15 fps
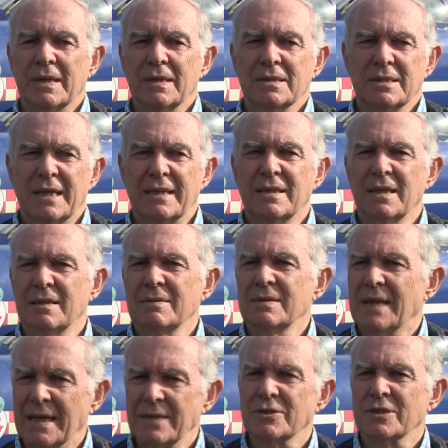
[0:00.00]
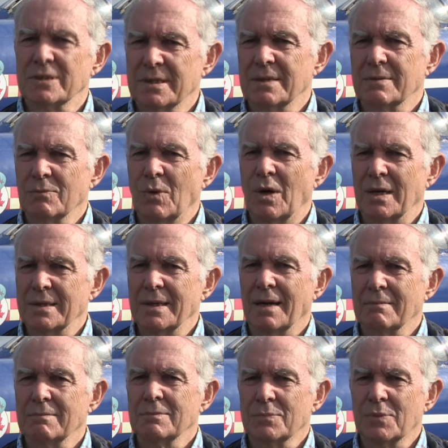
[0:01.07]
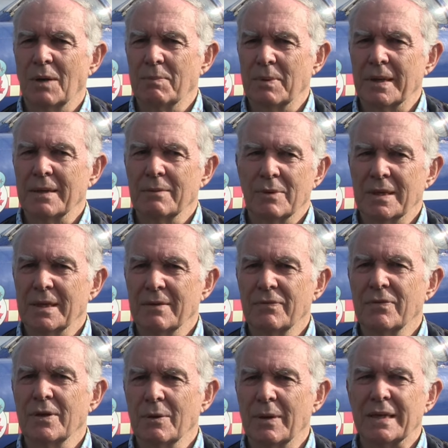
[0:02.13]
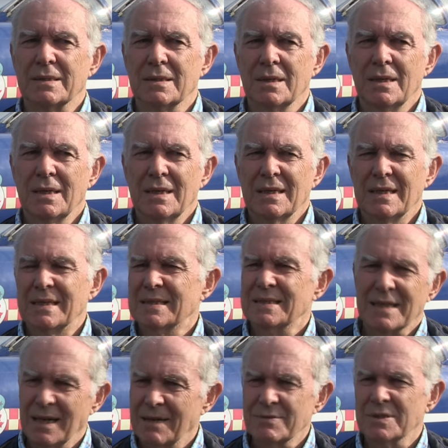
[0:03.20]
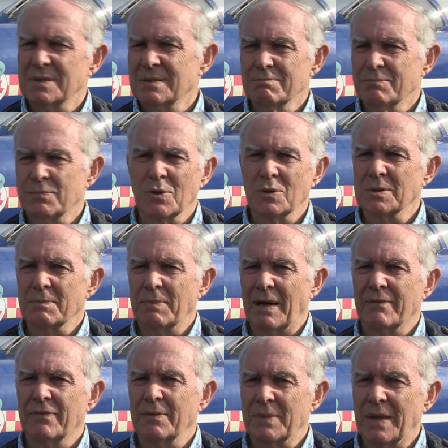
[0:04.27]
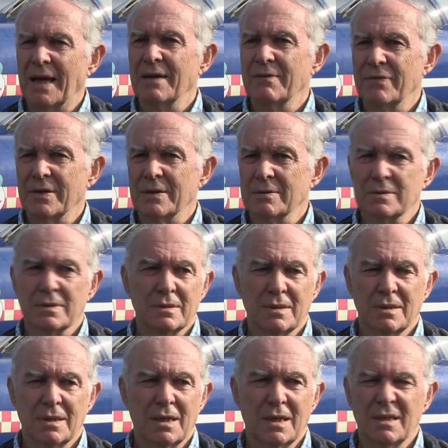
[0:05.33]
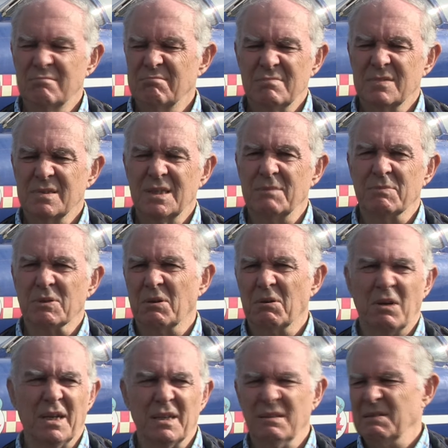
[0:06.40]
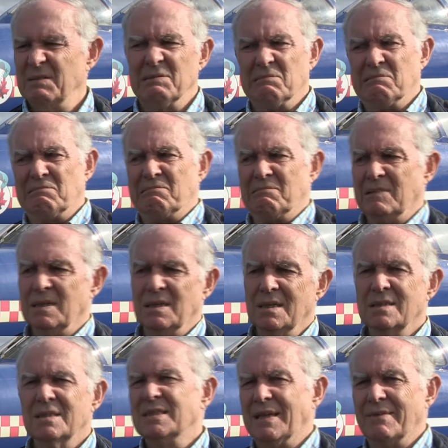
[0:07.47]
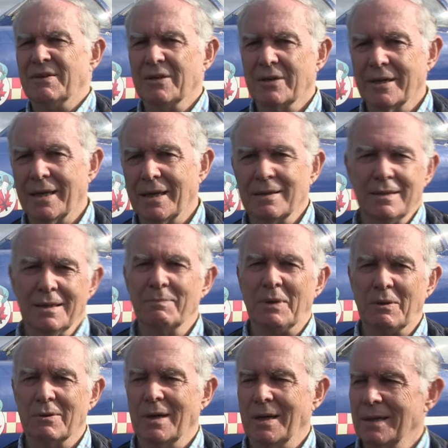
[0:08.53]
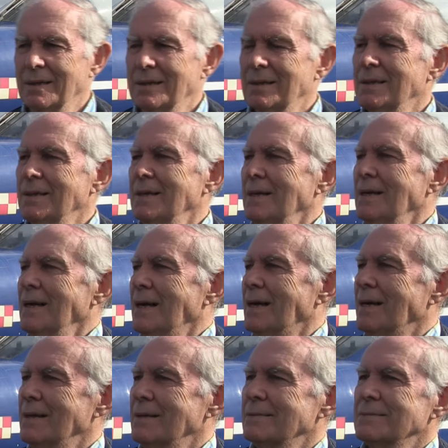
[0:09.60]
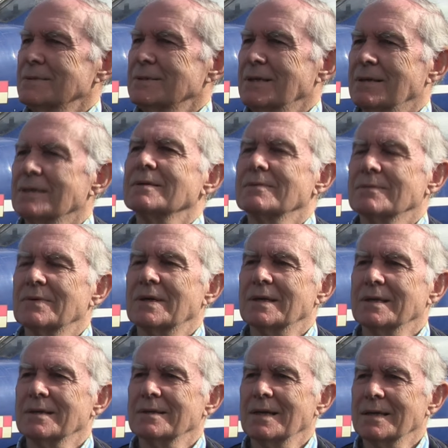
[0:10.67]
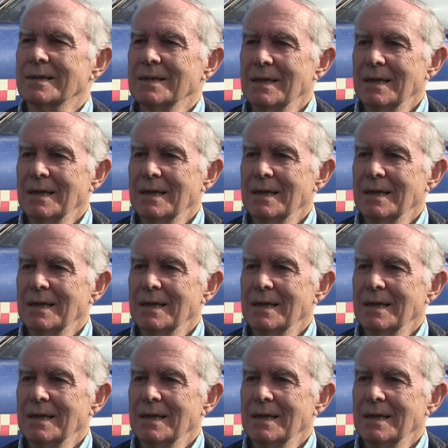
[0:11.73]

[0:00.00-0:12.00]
said that the engine didn't wind up properly when he flew it. And he said, I've just brought it back from the airfield. Seems all right, yeah. Just have a look at it. It'll be all right." So I thought, right, okay.